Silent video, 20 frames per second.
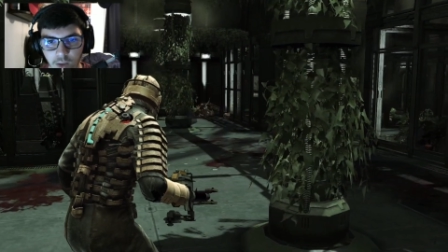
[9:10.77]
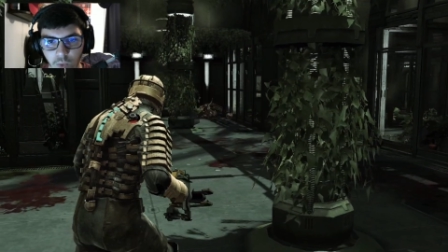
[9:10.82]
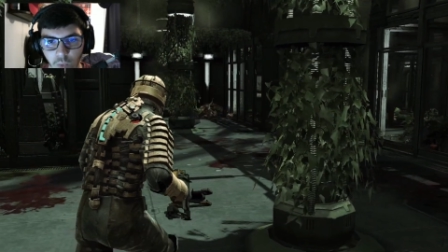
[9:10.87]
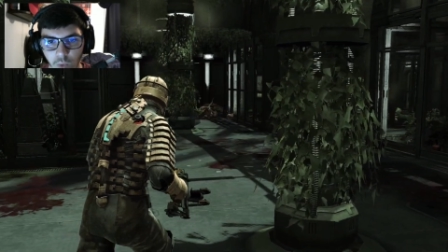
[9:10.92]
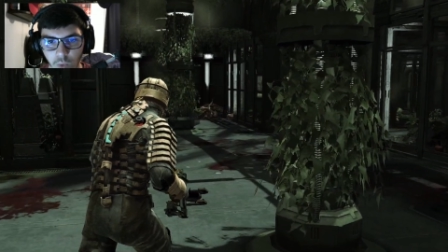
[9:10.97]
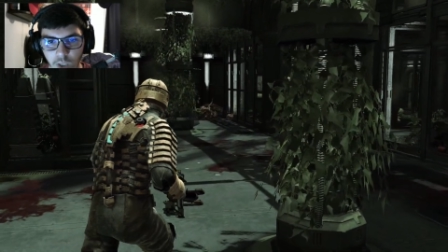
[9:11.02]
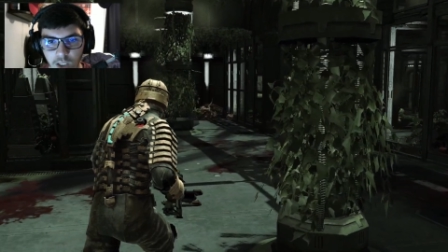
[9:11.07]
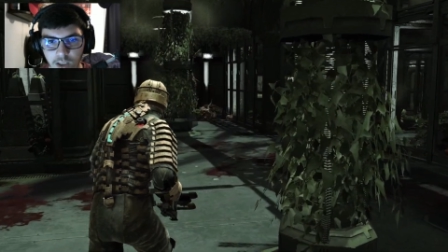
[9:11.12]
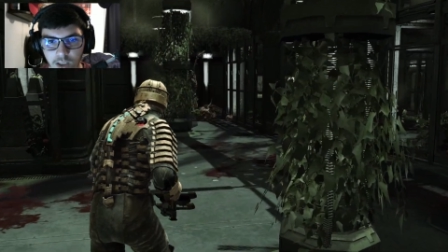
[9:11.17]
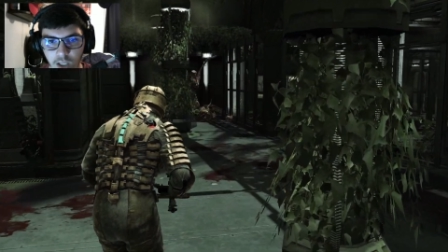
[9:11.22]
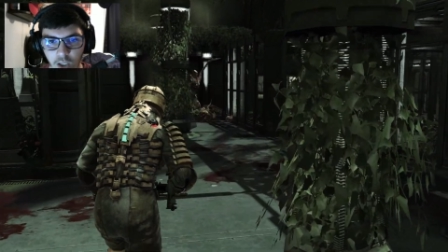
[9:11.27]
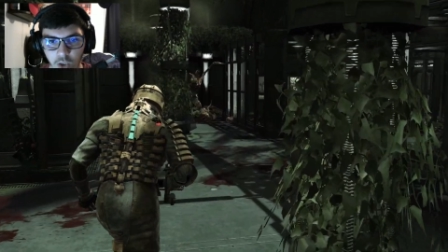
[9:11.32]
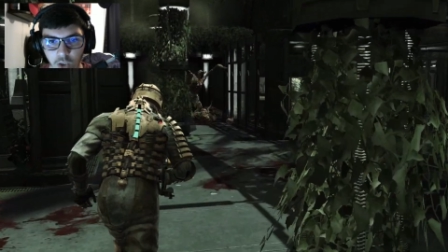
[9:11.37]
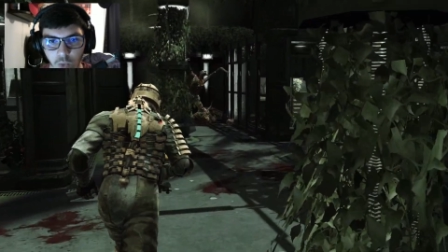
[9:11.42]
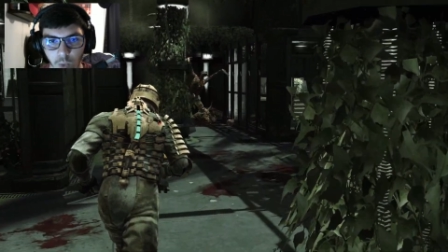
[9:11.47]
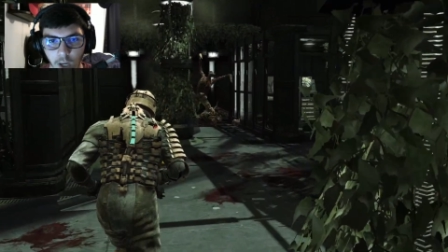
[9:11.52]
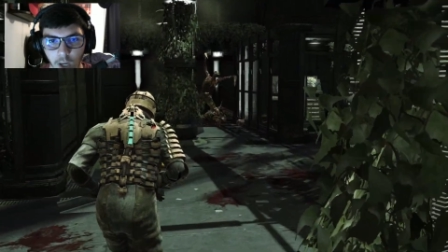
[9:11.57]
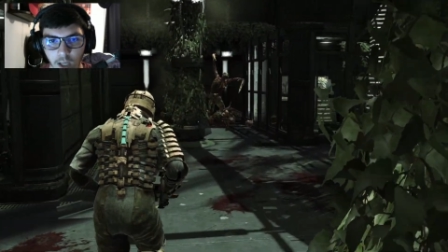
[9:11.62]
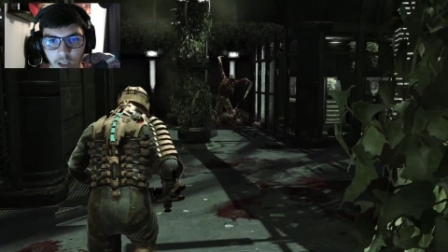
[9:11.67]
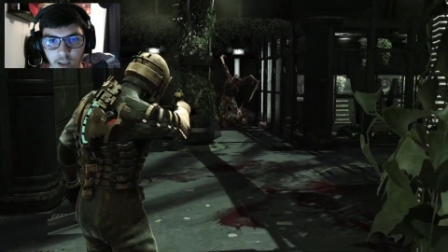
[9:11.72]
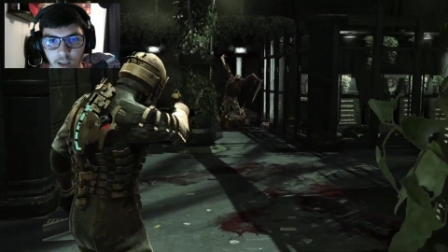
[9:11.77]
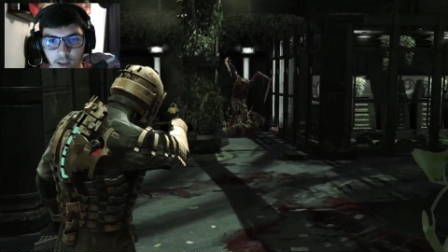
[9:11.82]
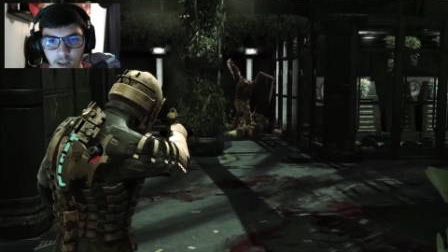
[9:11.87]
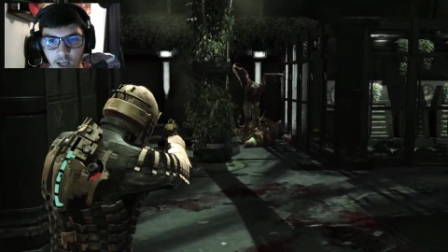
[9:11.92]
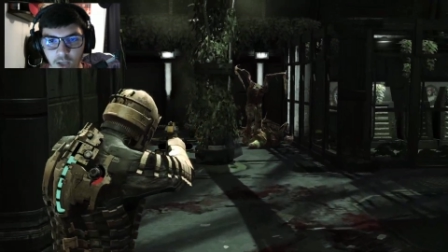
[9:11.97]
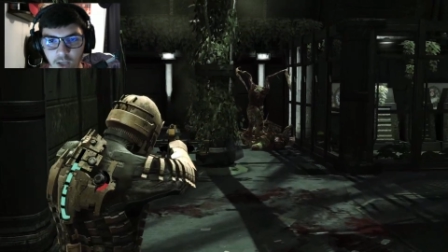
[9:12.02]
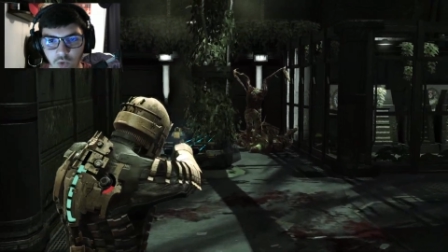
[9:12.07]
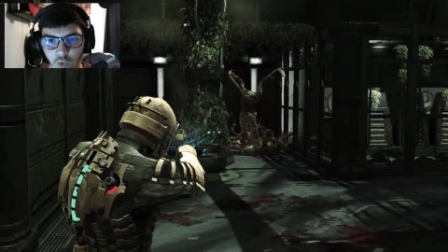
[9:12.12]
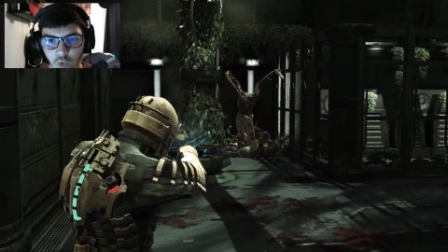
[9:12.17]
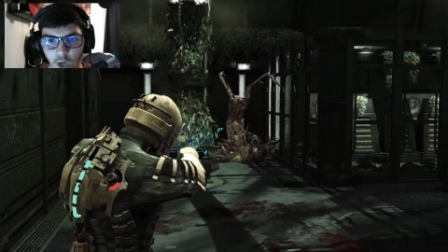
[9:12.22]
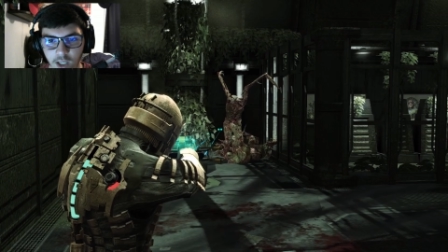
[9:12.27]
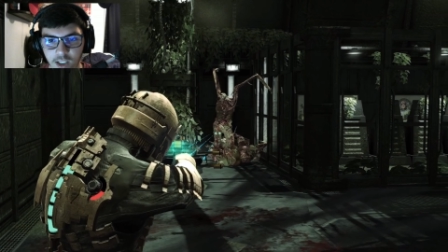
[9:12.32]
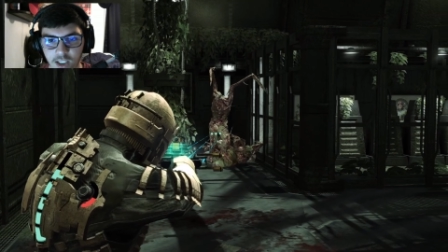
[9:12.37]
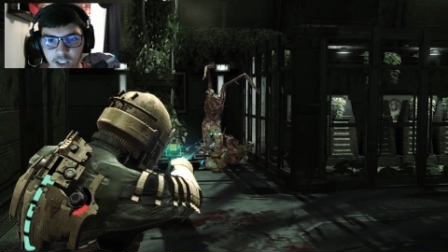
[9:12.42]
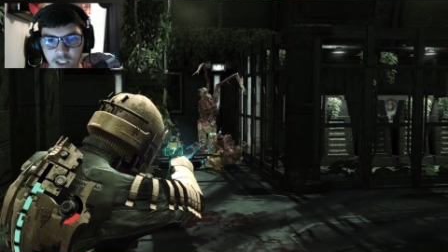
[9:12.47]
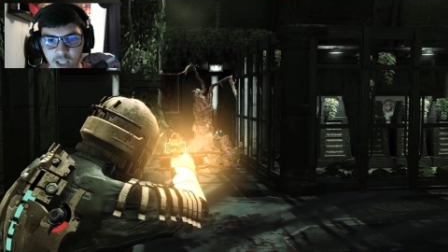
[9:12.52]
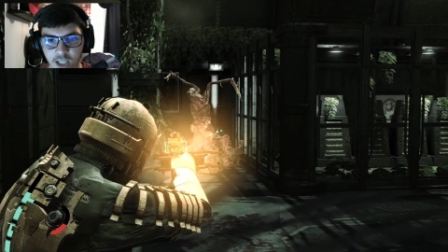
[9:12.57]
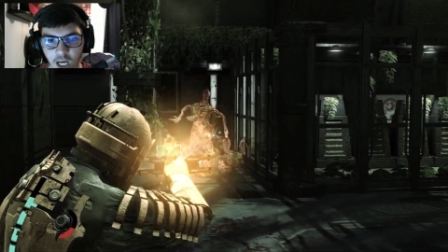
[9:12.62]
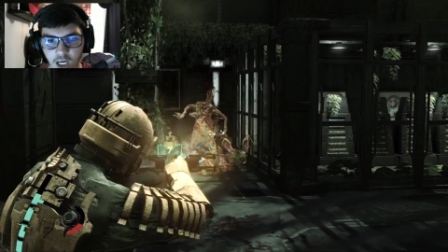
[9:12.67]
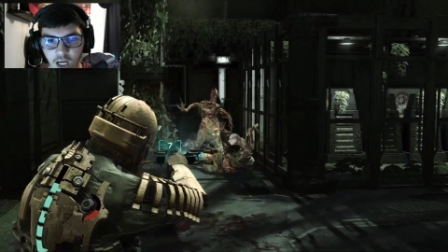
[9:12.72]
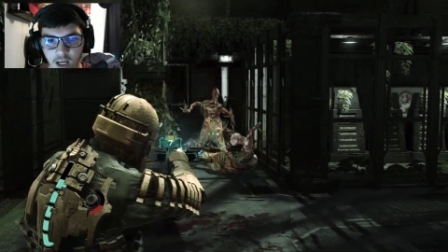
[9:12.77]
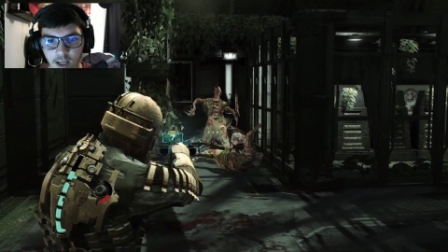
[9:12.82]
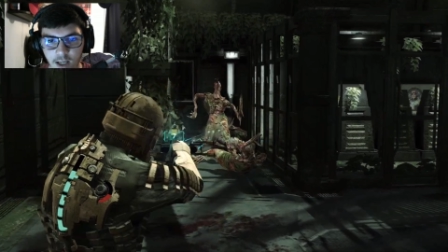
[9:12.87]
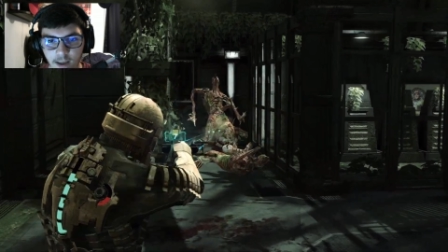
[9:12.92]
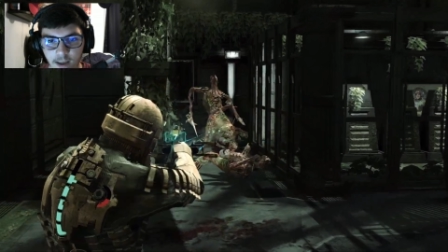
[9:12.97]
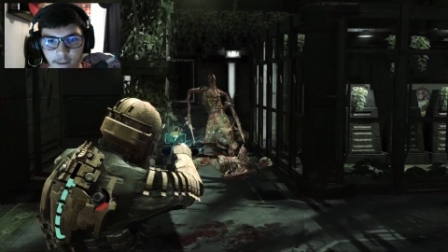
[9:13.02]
Where else are you at? That's right, sucker!